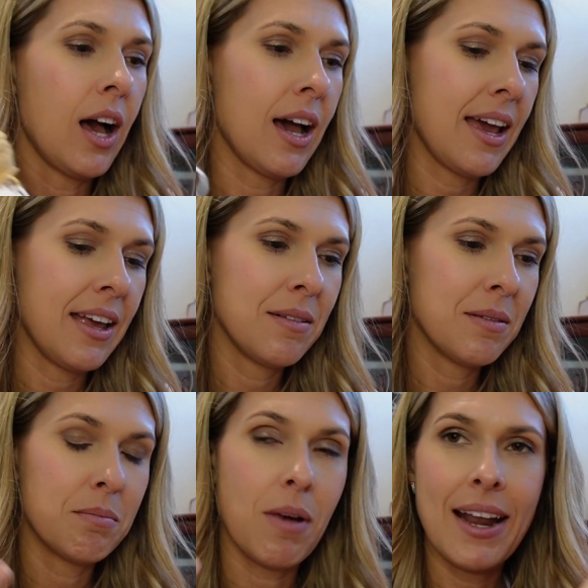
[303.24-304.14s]
I
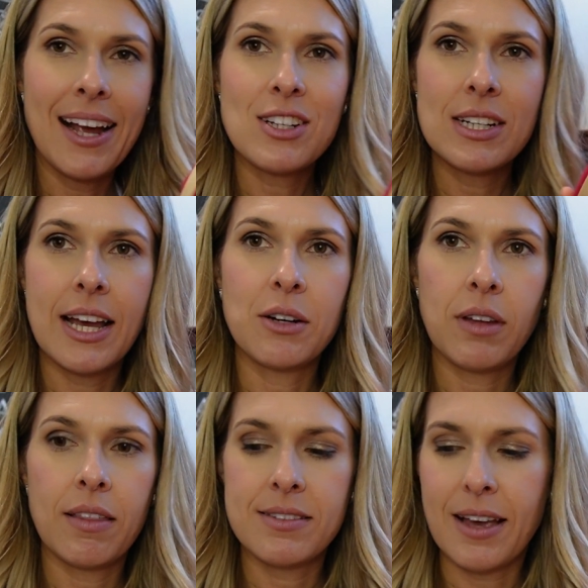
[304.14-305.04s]
might actually tackle
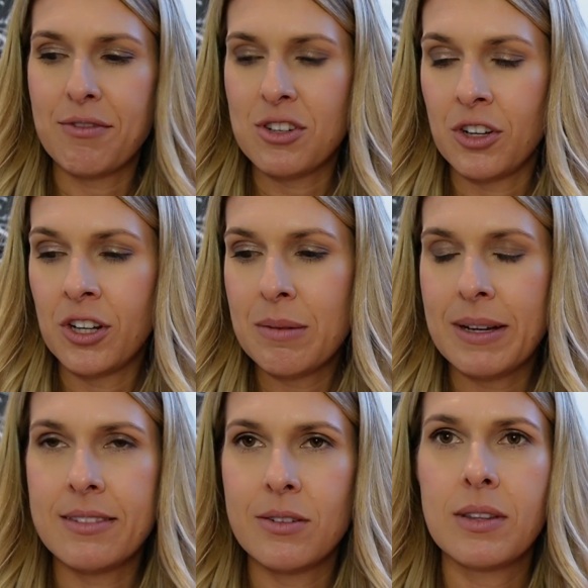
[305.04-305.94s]
that this afternoon. I
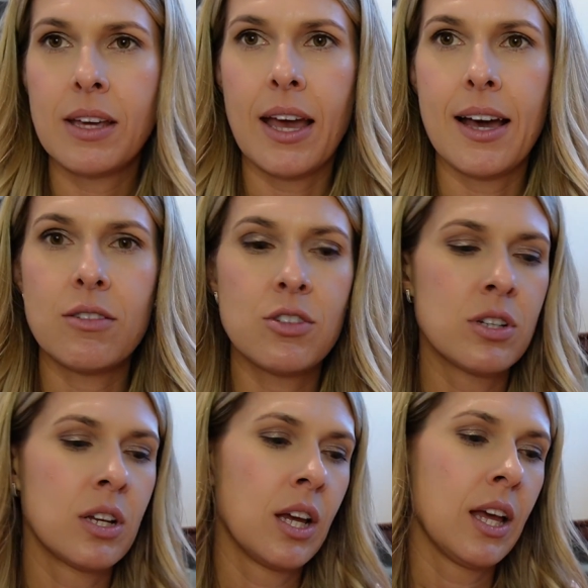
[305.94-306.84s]
might sit on the
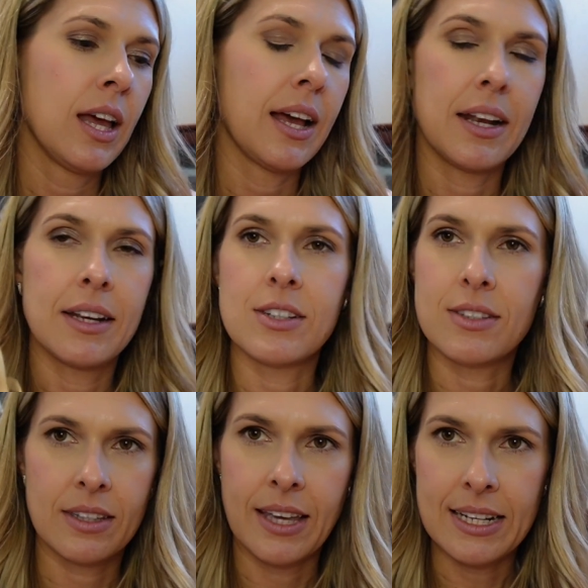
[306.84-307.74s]
couch and
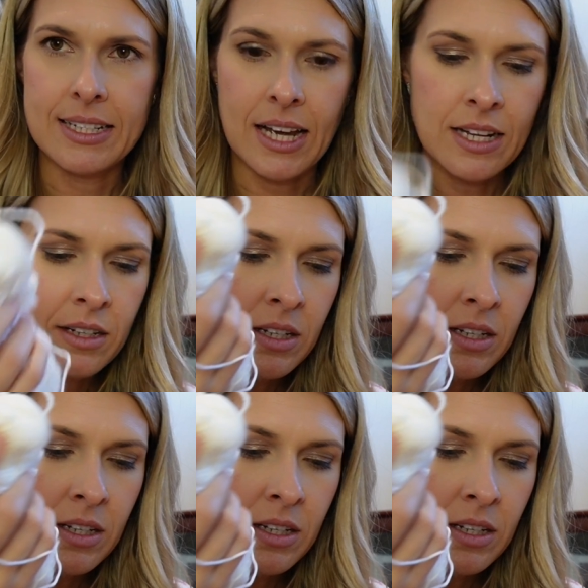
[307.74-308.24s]
just get it done